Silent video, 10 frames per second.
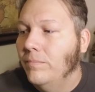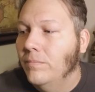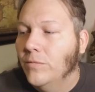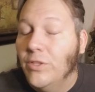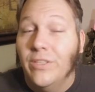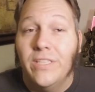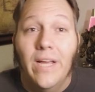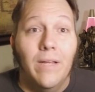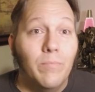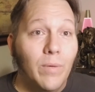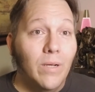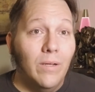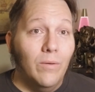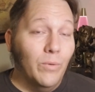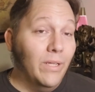So there's that. But
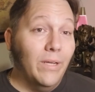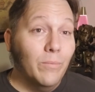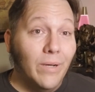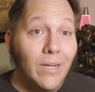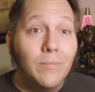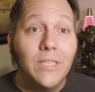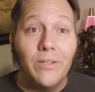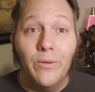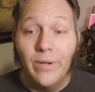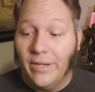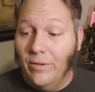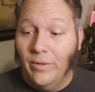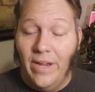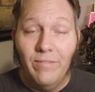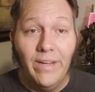really, when it comes down to it, I can only
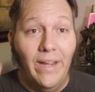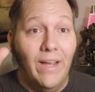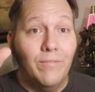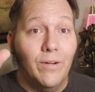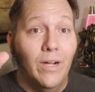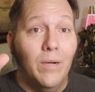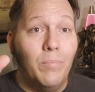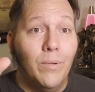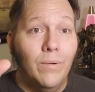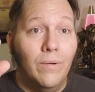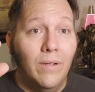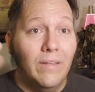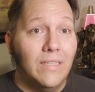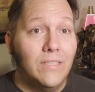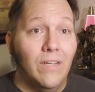have like a half a cup of
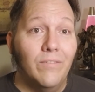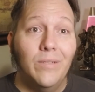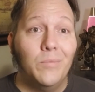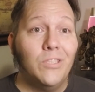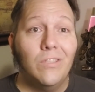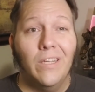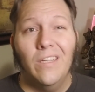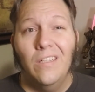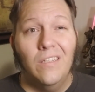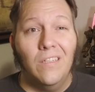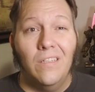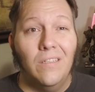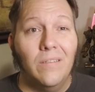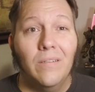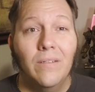that stuff, and I'm just like,
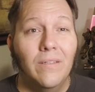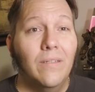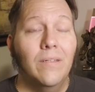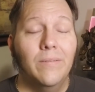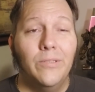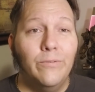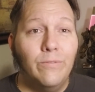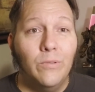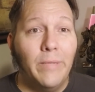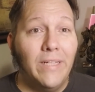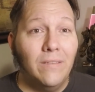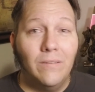too full, man.